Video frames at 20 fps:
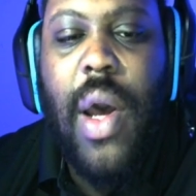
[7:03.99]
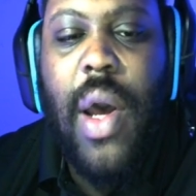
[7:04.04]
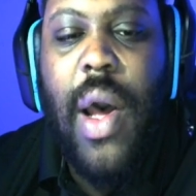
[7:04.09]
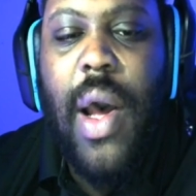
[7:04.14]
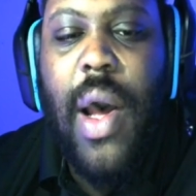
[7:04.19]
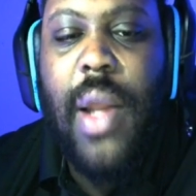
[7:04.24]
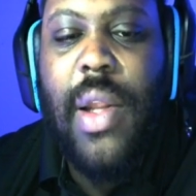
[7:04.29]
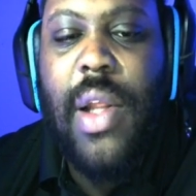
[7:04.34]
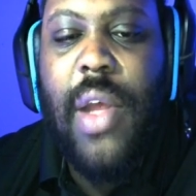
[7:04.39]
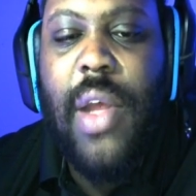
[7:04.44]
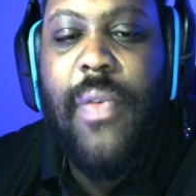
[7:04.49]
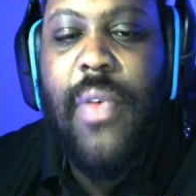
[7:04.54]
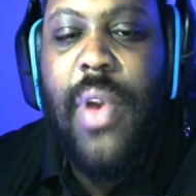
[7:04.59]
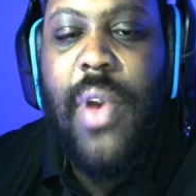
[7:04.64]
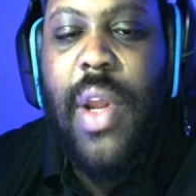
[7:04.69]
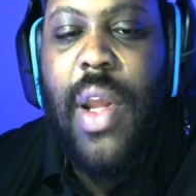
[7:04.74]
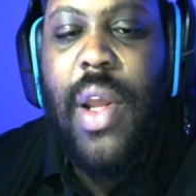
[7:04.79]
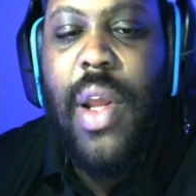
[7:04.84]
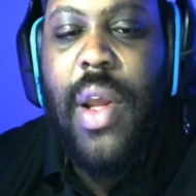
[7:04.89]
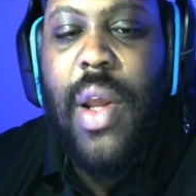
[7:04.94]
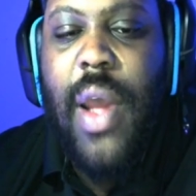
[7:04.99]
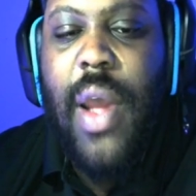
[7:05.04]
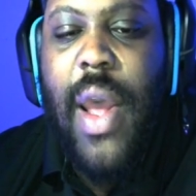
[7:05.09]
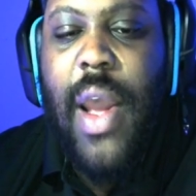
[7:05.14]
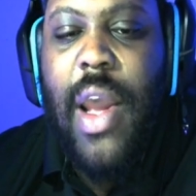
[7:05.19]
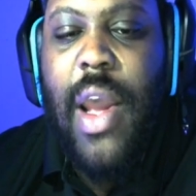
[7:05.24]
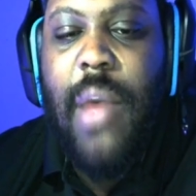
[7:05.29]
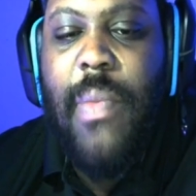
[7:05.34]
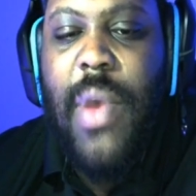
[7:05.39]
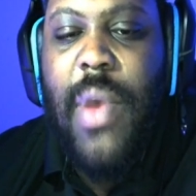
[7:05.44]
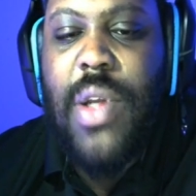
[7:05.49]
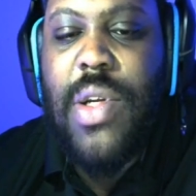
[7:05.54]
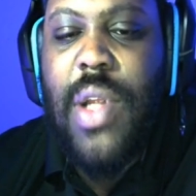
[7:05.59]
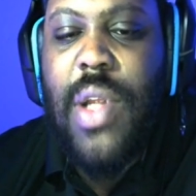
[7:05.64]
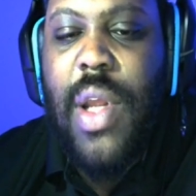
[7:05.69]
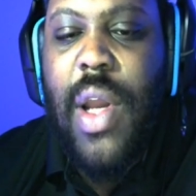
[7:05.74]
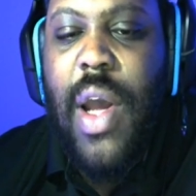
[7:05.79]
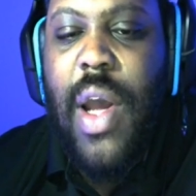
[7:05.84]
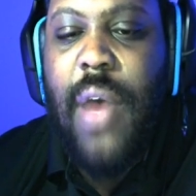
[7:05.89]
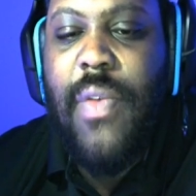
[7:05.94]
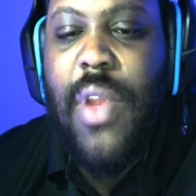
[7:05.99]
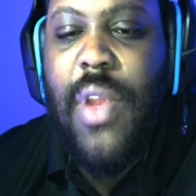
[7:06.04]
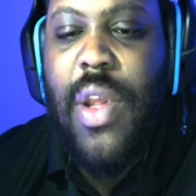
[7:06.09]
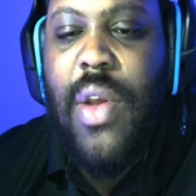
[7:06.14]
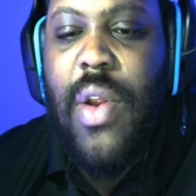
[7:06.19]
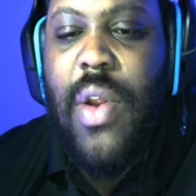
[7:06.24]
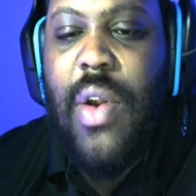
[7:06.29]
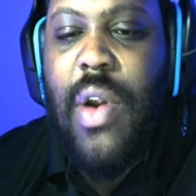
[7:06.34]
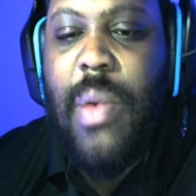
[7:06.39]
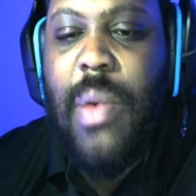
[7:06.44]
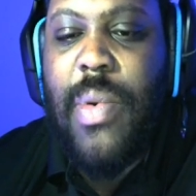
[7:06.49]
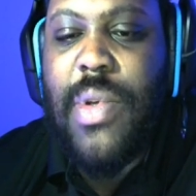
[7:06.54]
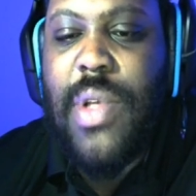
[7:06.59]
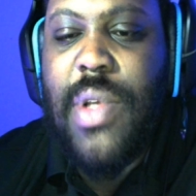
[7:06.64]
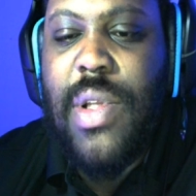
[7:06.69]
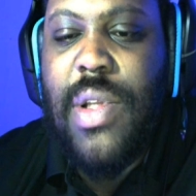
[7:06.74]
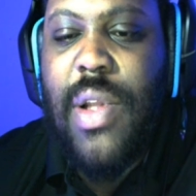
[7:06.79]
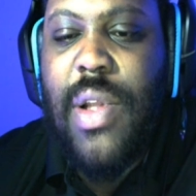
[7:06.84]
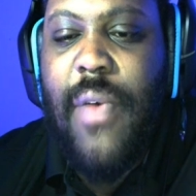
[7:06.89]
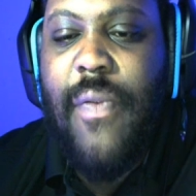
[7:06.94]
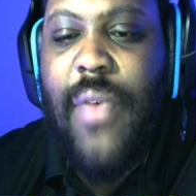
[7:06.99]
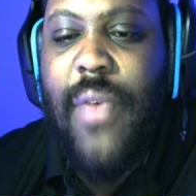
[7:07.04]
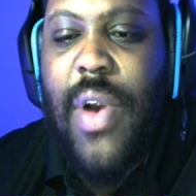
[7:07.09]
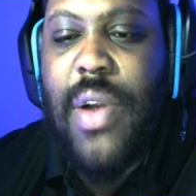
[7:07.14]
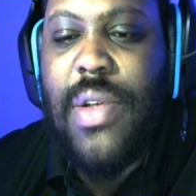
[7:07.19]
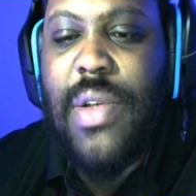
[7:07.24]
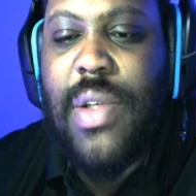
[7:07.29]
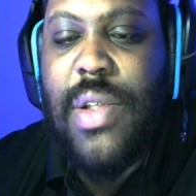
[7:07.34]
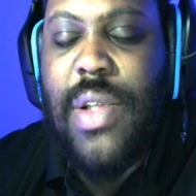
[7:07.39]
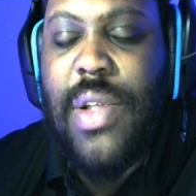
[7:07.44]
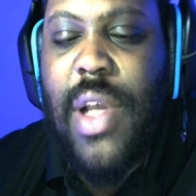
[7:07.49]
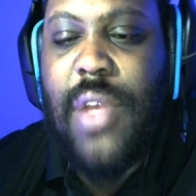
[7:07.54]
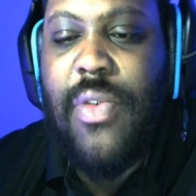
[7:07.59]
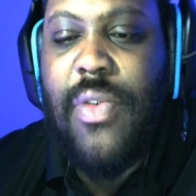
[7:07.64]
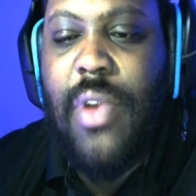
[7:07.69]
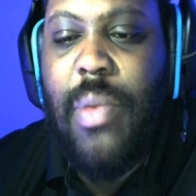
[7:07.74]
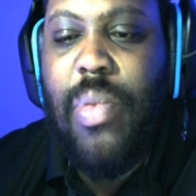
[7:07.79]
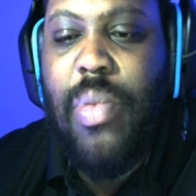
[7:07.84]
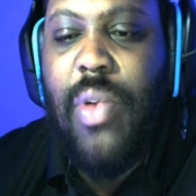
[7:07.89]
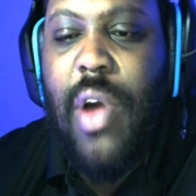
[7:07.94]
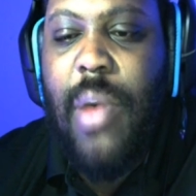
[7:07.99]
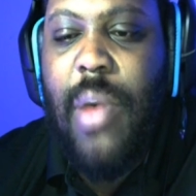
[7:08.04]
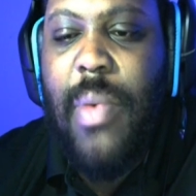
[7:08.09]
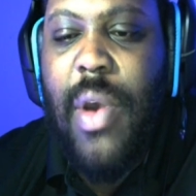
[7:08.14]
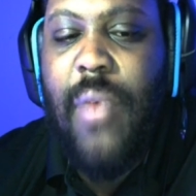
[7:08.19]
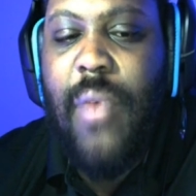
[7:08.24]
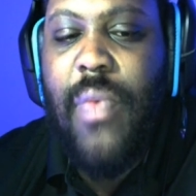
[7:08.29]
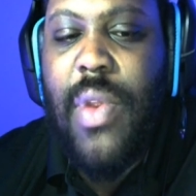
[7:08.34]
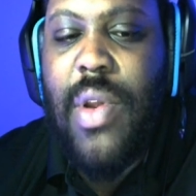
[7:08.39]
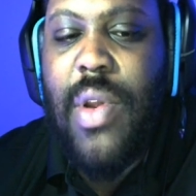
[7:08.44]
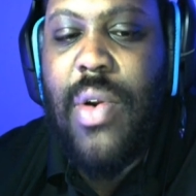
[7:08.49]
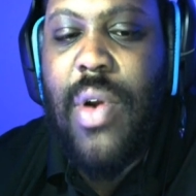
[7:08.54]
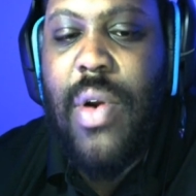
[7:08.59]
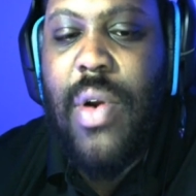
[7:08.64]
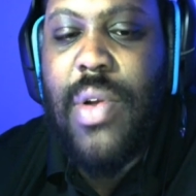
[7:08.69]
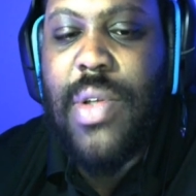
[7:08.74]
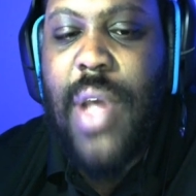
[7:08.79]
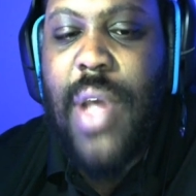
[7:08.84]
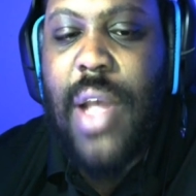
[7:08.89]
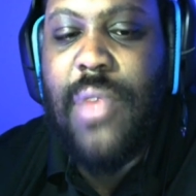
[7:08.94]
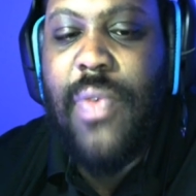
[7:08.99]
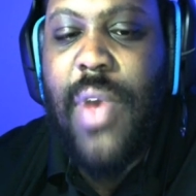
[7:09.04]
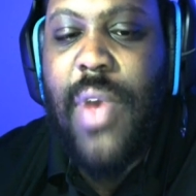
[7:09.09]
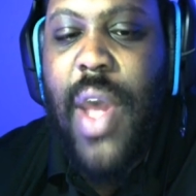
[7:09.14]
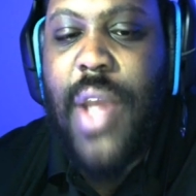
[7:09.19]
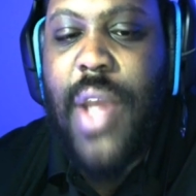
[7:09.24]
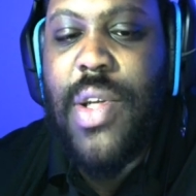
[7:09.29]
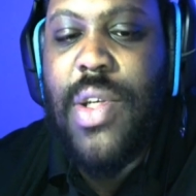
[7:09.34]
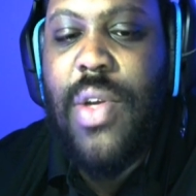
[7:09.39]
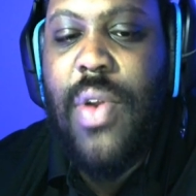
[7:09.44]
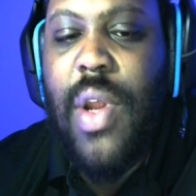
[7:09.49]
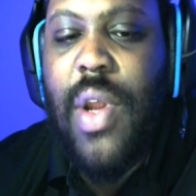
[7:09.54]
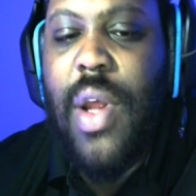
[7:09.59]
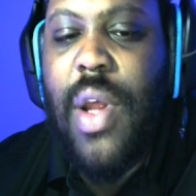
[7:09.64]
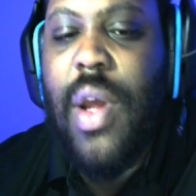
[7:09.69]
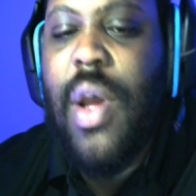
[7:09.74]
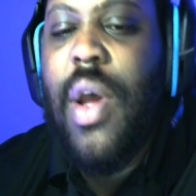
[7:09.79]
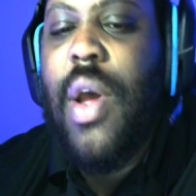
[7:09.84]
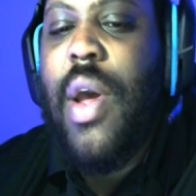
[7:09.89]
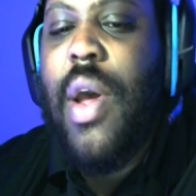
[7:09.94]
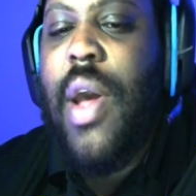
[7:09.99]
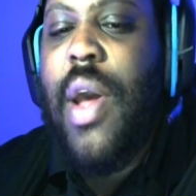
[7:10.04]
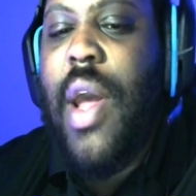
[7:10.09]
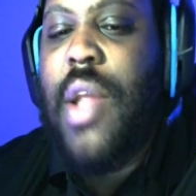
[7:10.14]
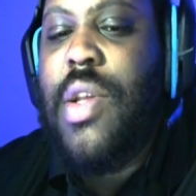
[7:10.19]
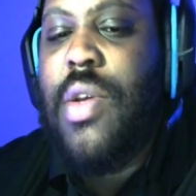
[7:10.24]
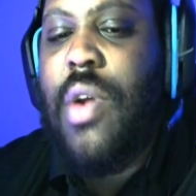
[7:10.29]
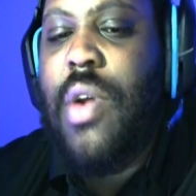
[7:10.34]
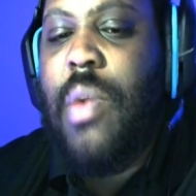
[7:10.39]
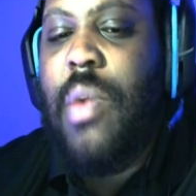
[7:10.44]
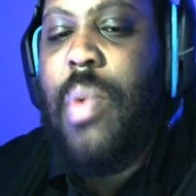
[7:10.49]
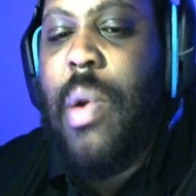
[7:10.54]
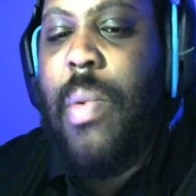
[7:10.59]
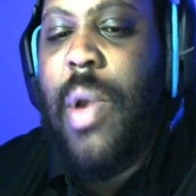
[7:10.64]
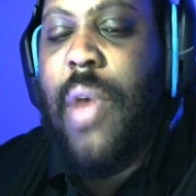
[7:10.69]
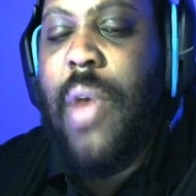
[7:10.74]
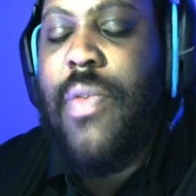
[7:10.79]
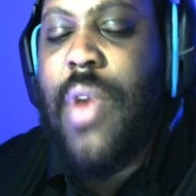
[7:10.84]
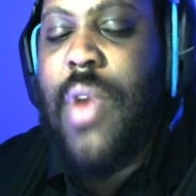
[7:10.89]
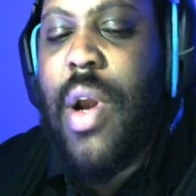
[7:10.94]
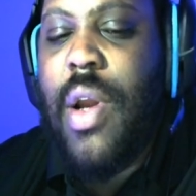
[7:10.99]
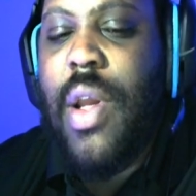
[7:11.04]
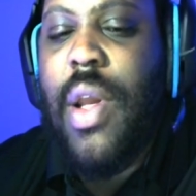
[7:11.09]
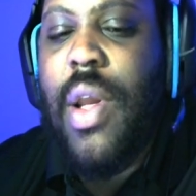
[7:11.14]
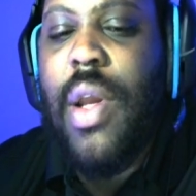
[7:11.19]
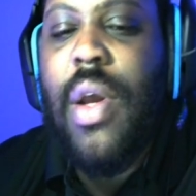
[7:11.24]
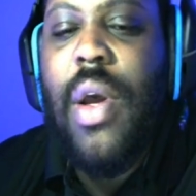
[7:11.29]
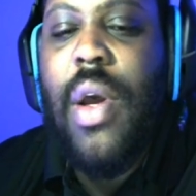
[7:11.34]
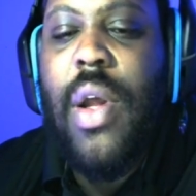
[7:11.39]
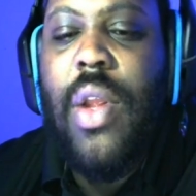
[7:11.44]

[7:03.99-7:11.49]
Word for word: Uh, delivery and commissioning of the unit represents the first successful deployment of the Taronis gasification unit into the Republic of Turkey.